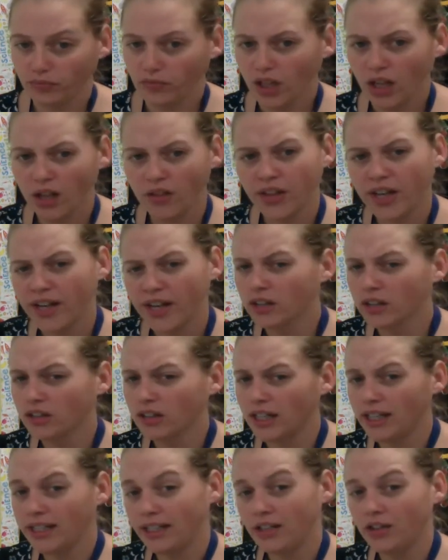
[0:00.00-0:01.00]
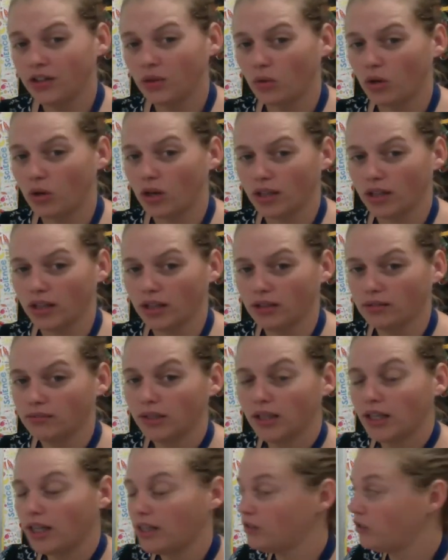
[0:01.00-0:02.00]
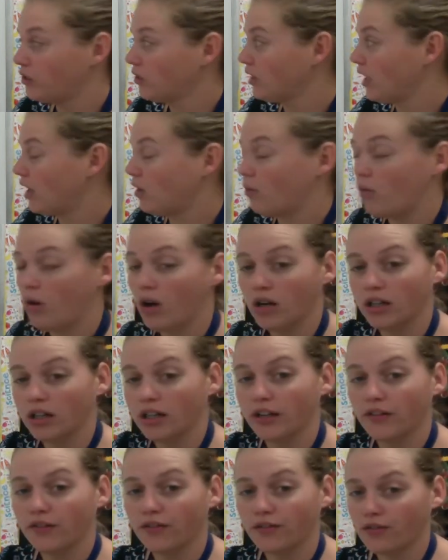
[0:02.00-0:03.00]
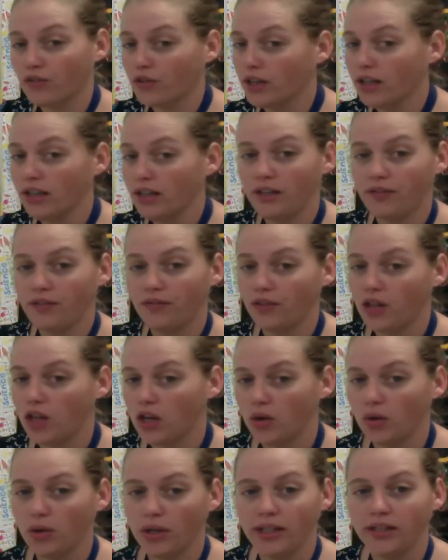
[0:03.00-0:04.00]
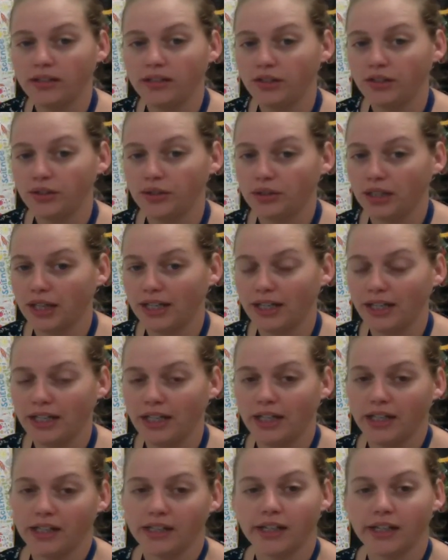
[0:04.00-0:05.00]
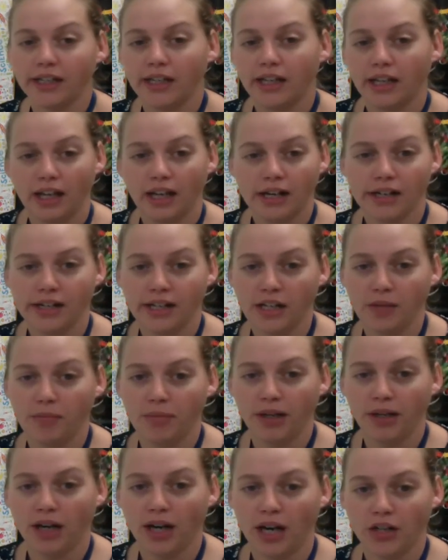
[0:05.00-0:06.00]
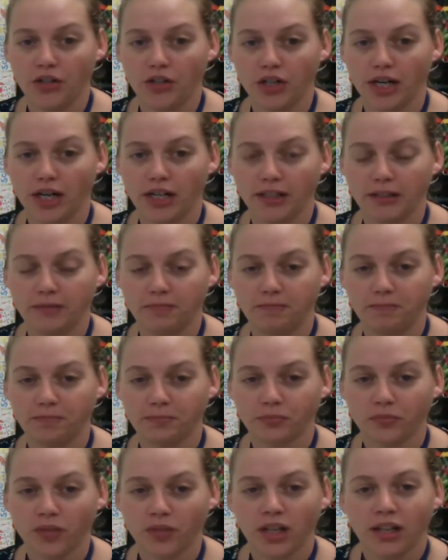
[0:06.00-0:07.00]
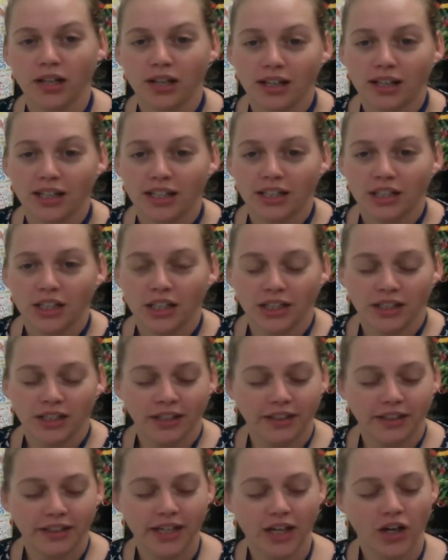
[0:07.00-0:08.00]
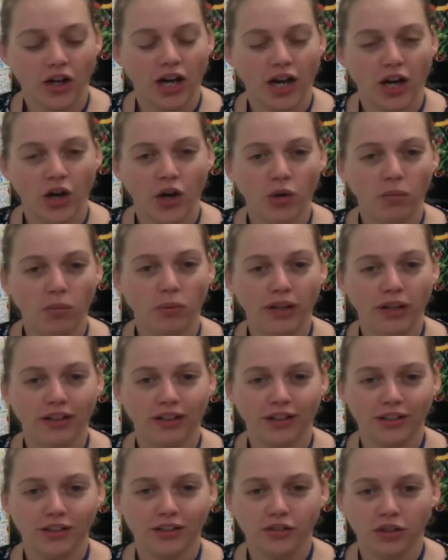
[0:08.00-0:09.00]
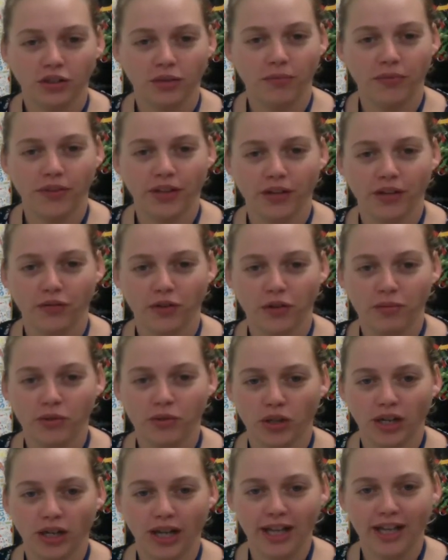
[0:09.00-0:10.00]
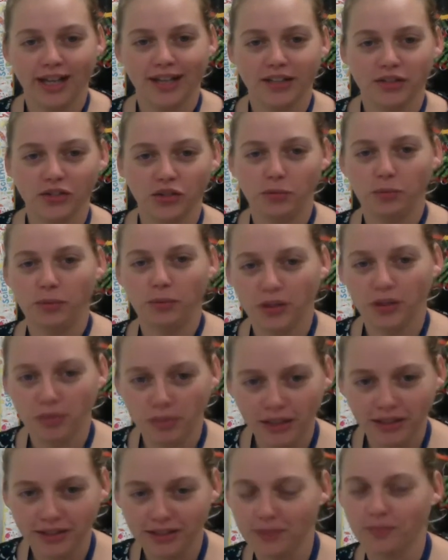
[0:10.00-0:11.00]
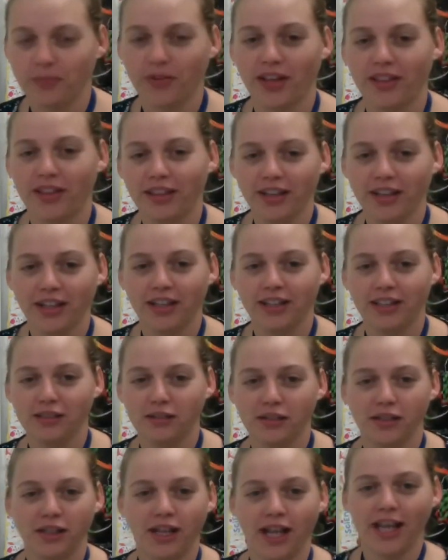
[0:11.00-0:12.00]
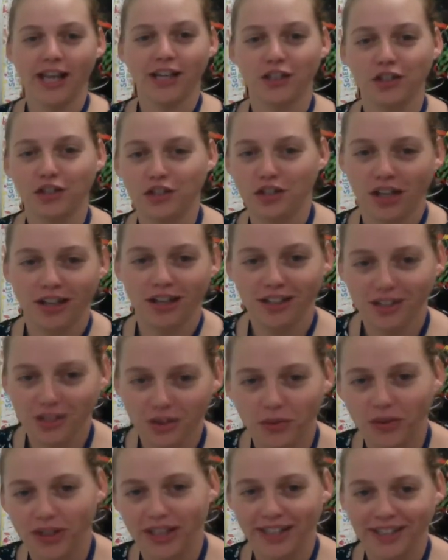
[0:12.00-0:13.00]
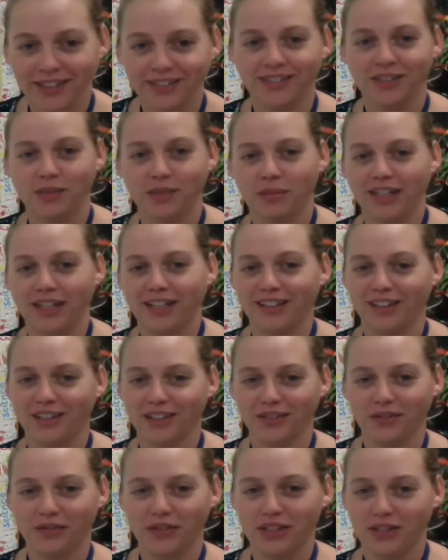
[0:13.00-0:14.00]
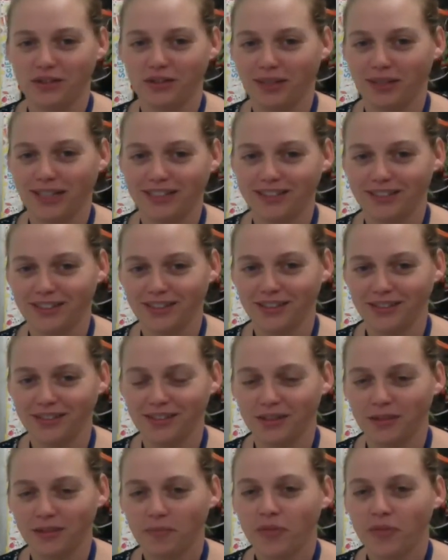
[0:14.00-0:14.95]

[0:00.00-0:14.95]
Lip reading: They are laid in the water, and so that water can freely flow into that egg and keep it hydrated. Now, I hope we learned something from your egg experiment. I think it is an excellent way to make all of this make sense.